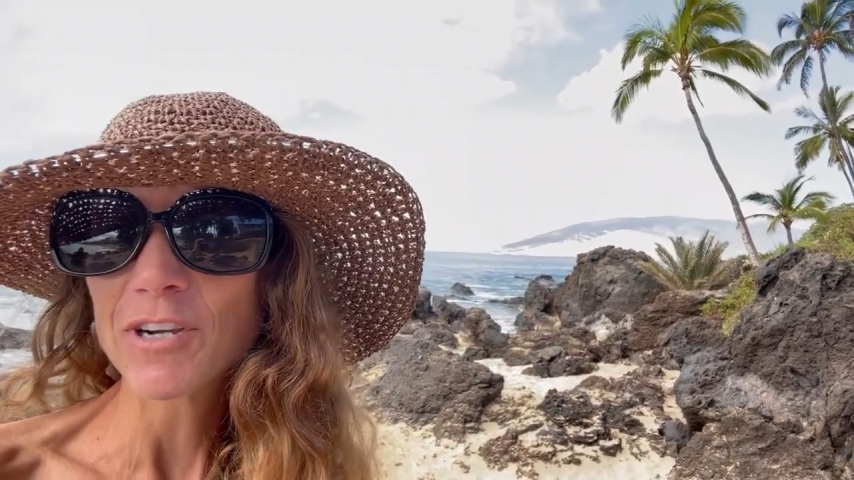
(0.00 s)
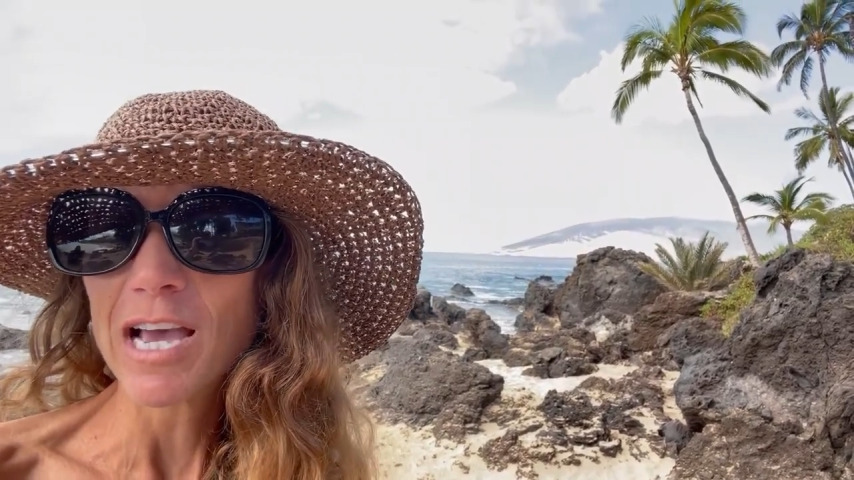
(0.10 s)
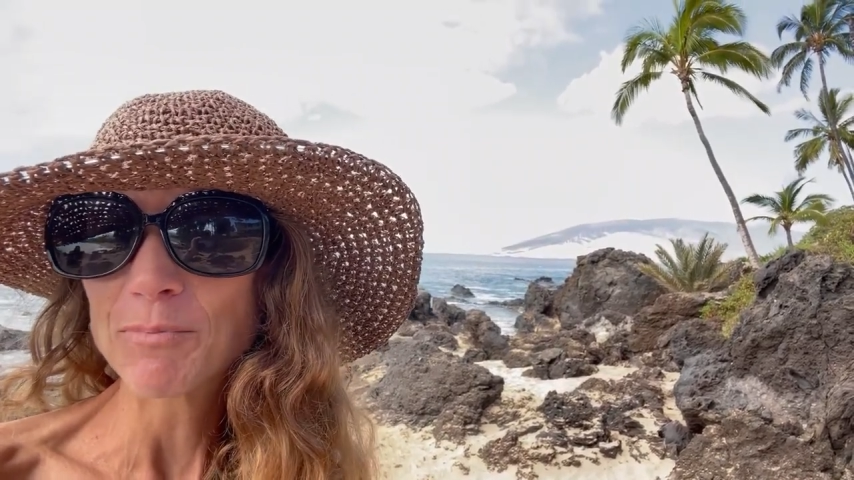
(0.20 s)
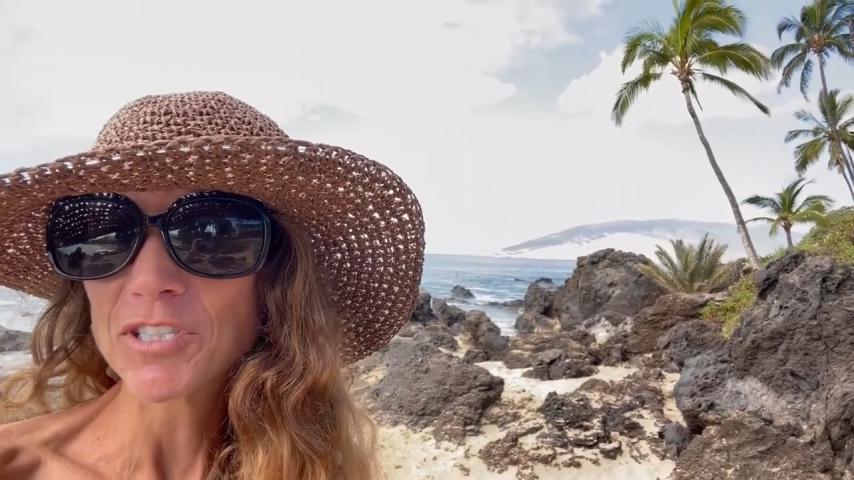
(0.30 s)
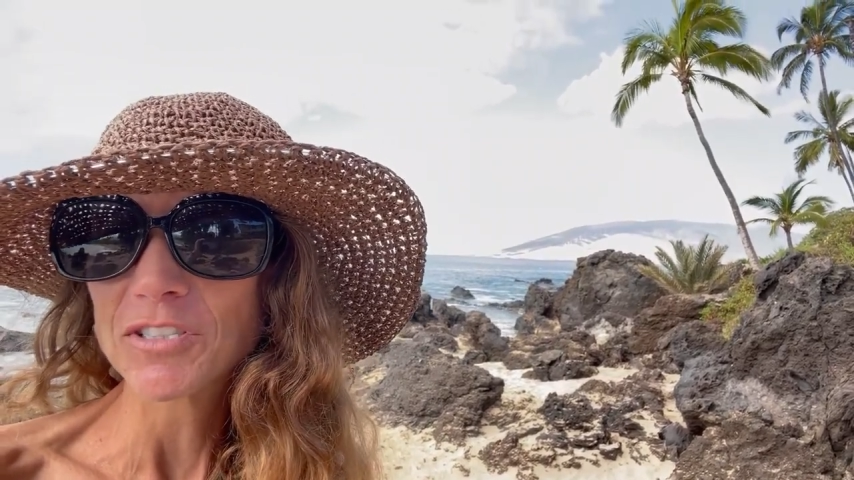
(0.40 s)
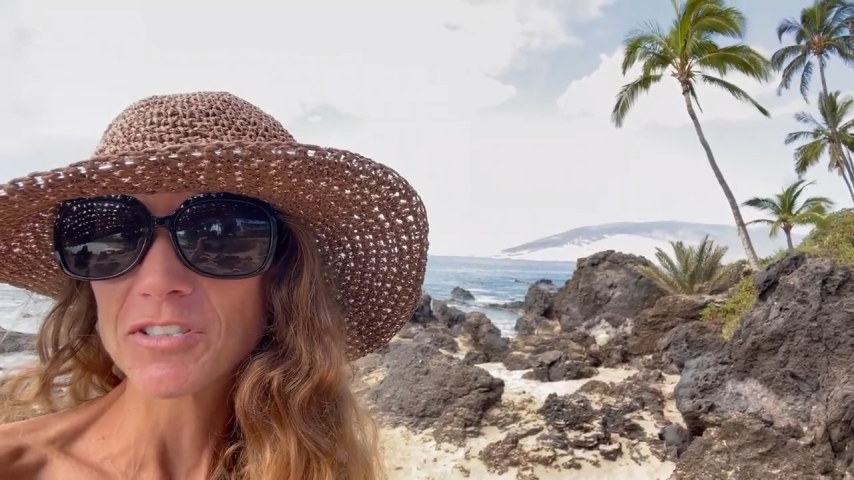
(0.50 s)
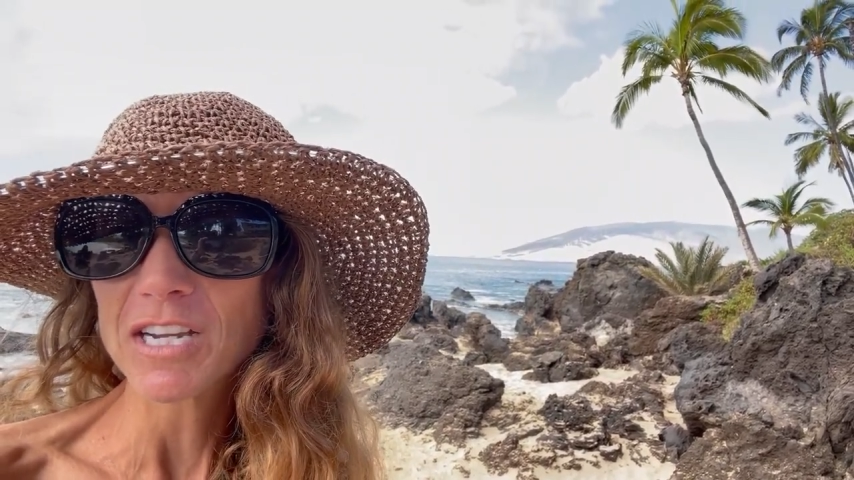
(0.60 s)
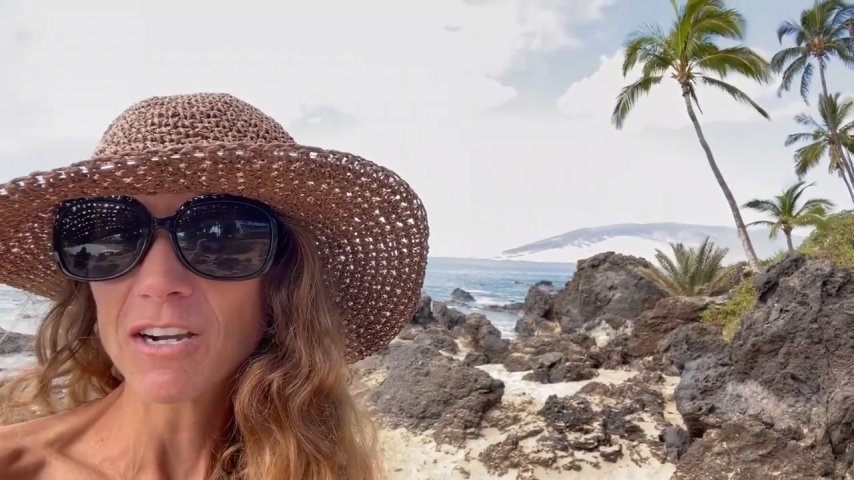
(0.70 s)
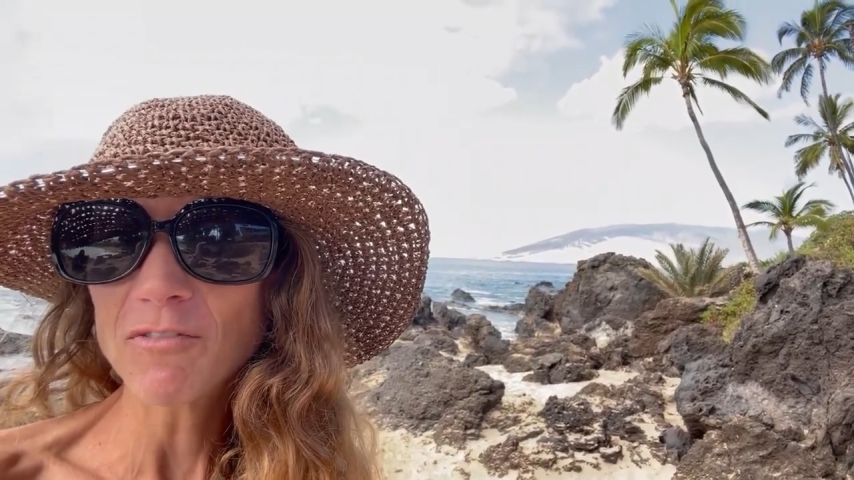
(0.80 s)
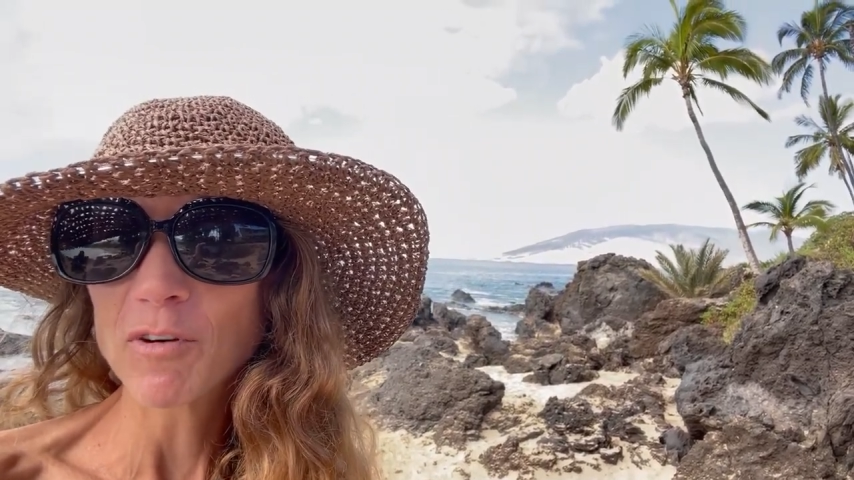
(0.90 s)
options
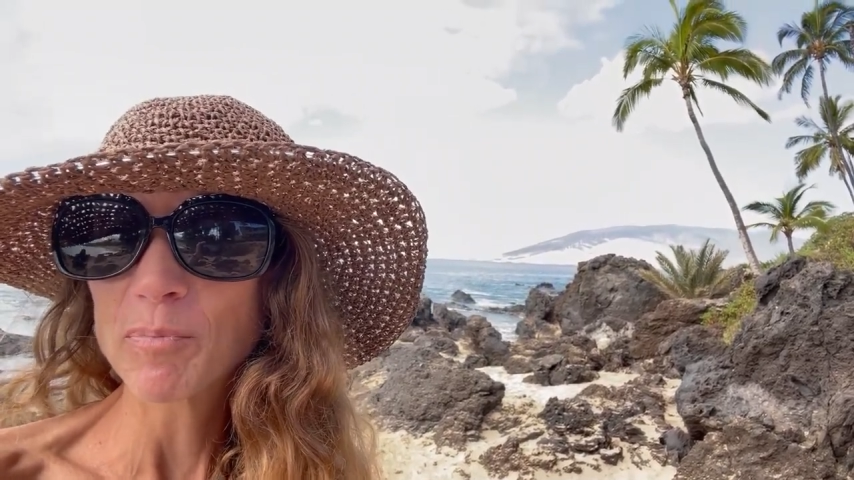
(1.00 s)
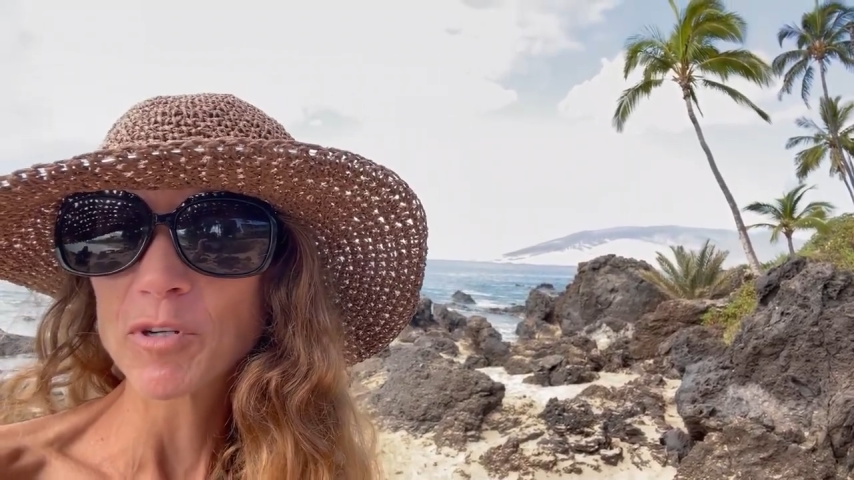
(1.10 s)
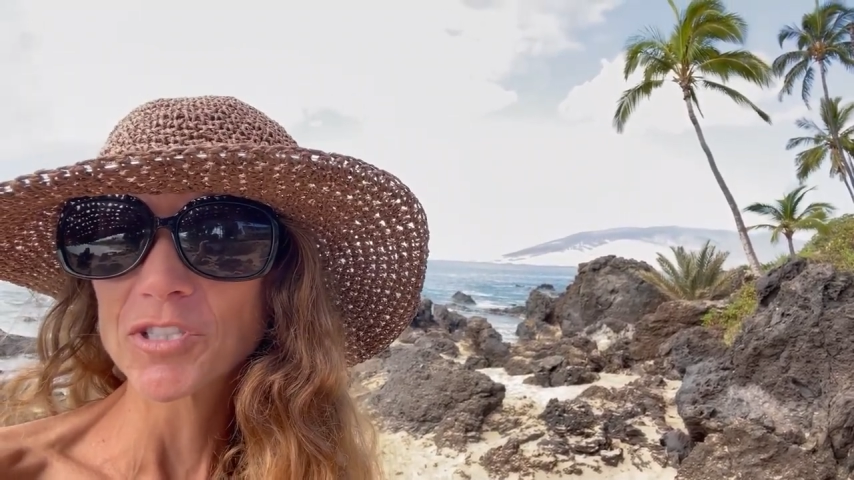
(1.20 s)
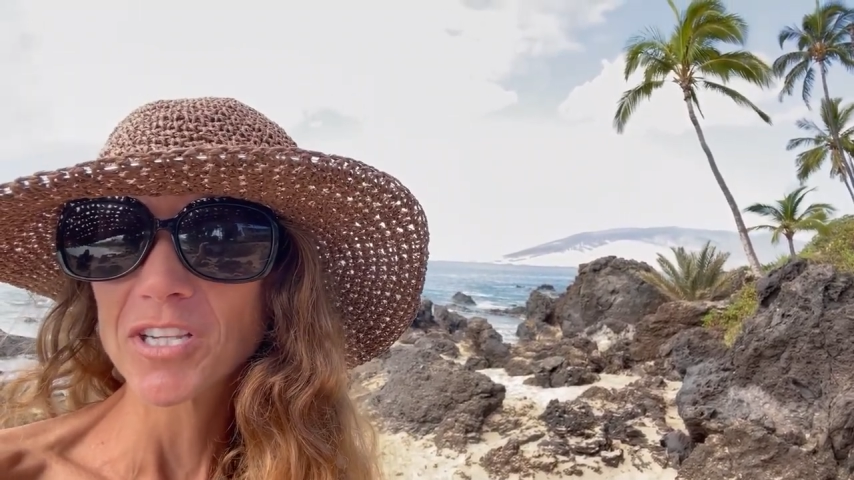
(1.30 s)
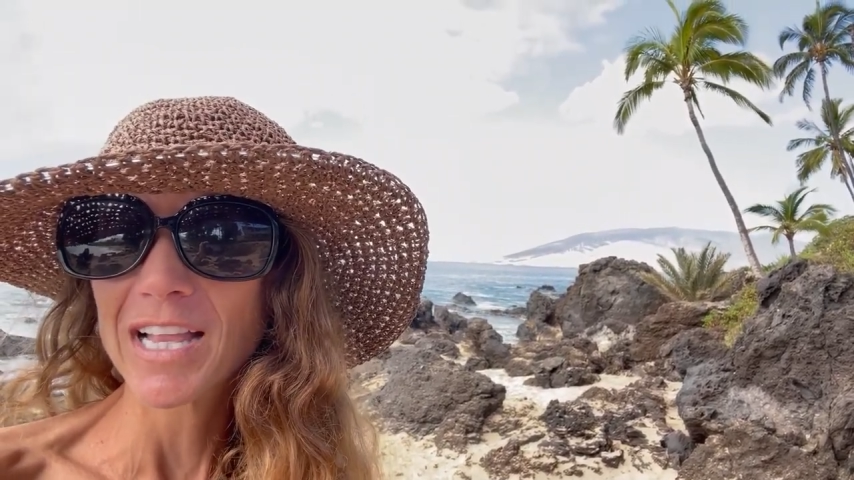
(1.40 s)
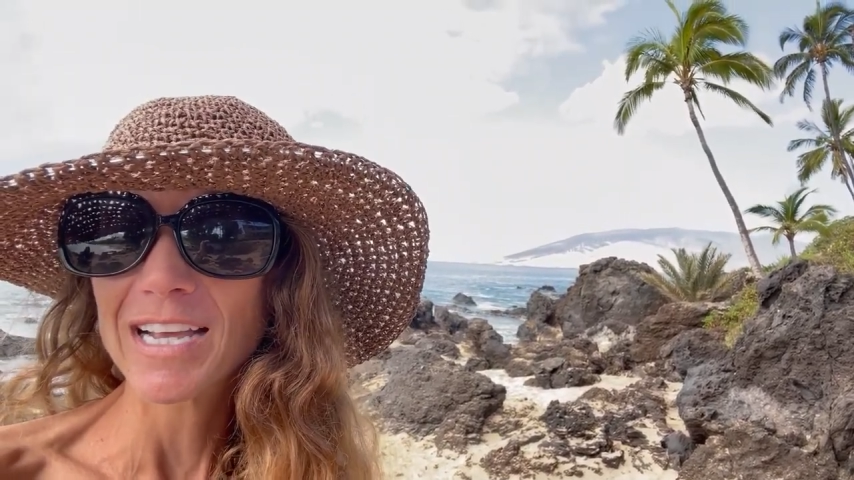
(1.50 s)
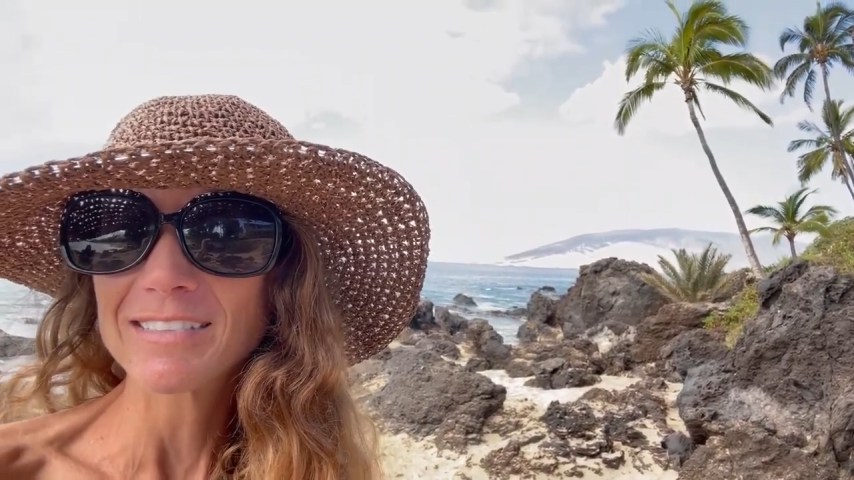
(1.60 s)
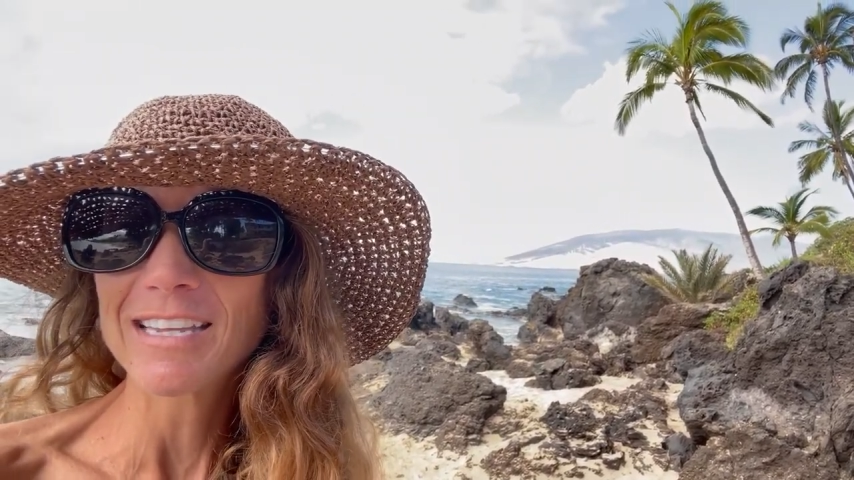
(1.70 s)
there for personalized